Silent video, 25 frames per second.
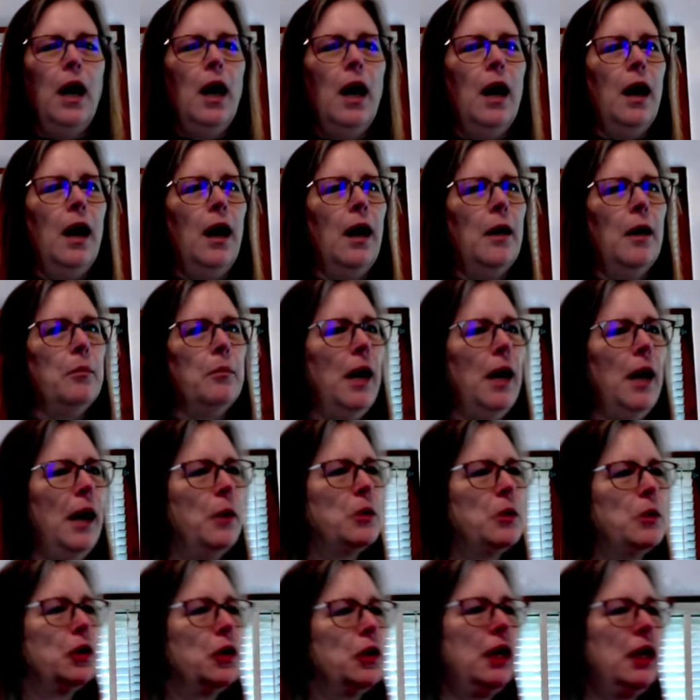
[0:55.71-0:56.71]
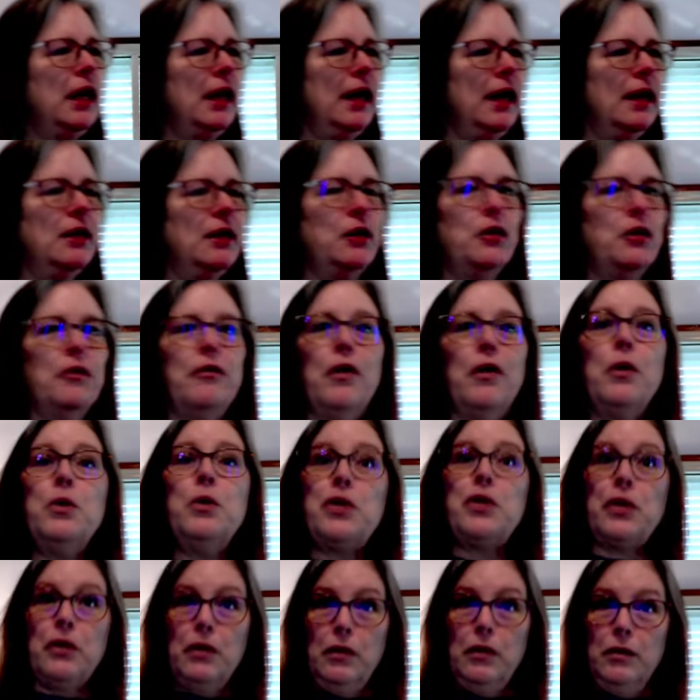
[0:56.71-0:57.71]
Um, I was looking at the
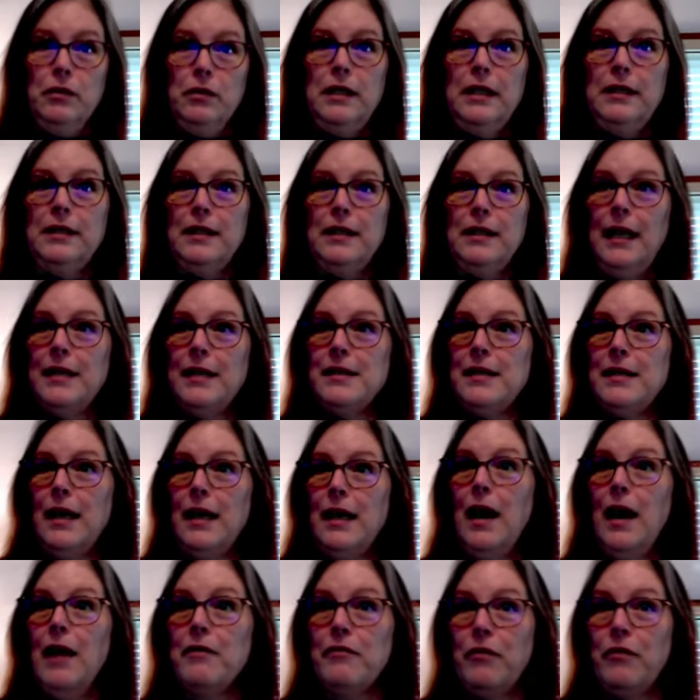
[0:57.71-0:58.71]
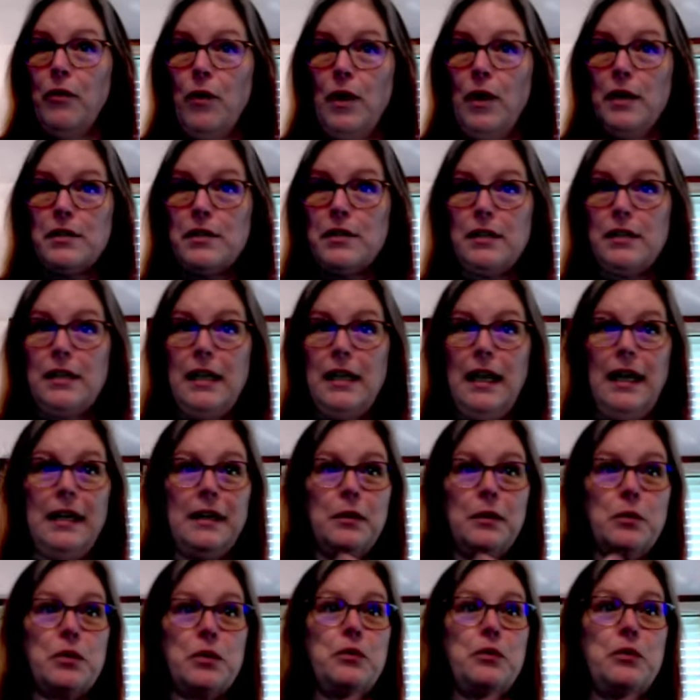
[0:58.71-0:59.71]
devotional that Nancy got for us, and I
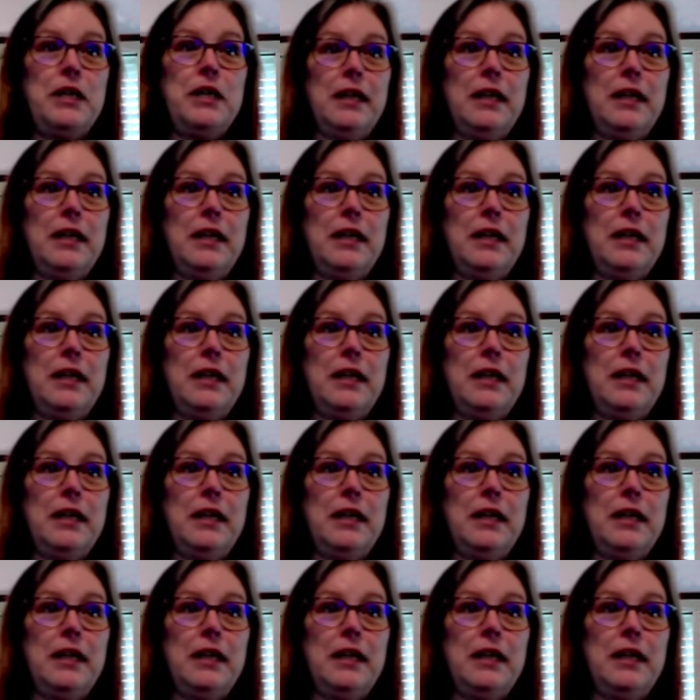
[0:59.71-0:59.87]
was reading